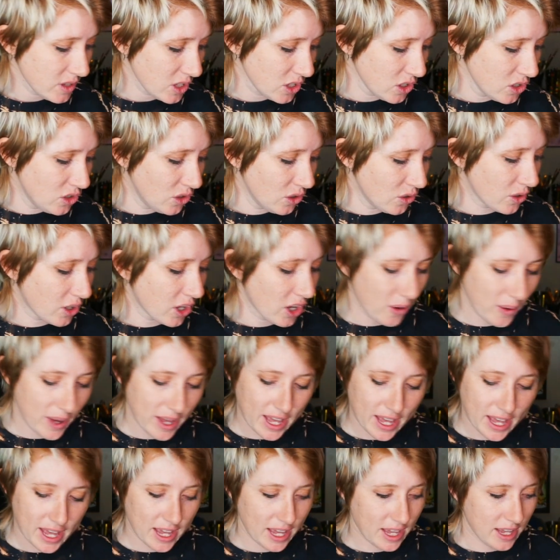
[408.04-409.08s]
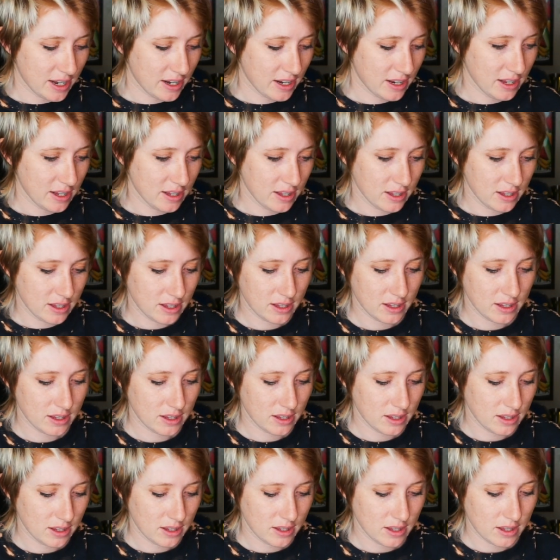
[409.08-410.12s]
You'll go ahead
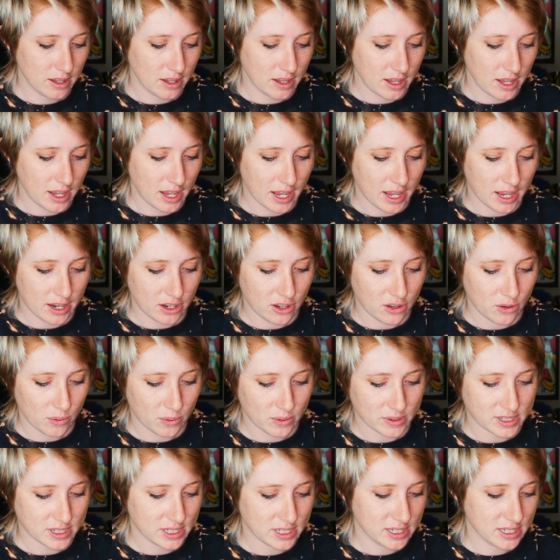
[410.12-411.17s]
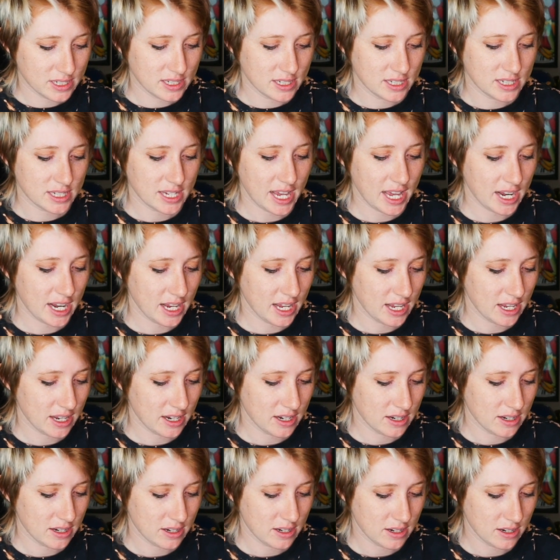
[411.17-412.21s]
and you will set it,
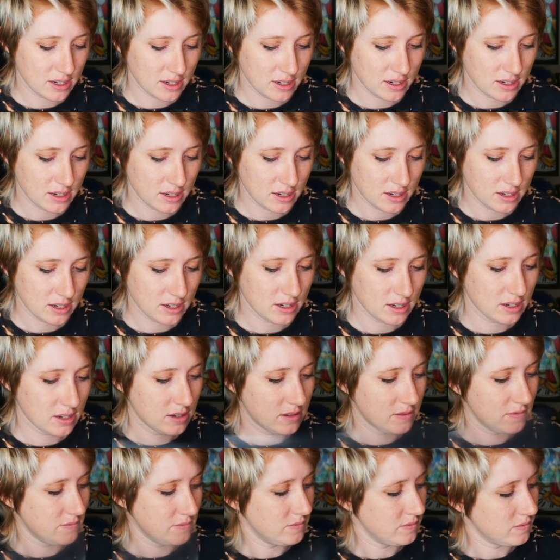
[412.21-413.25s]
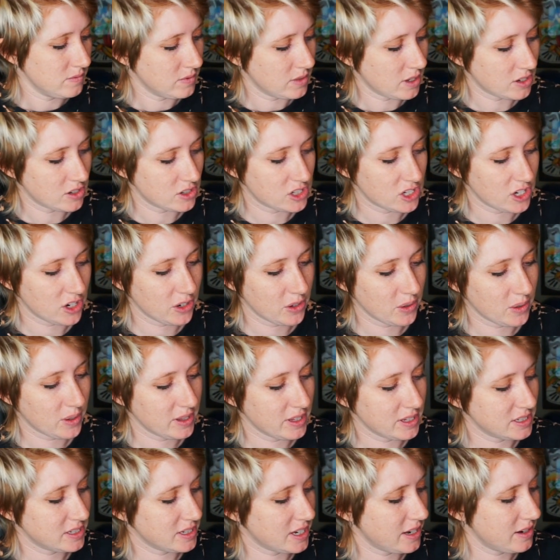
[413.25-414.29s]
I'll just show you on
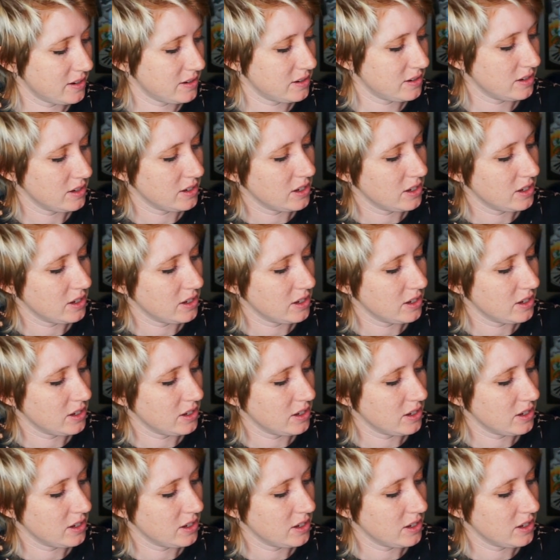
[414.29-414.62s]
this side.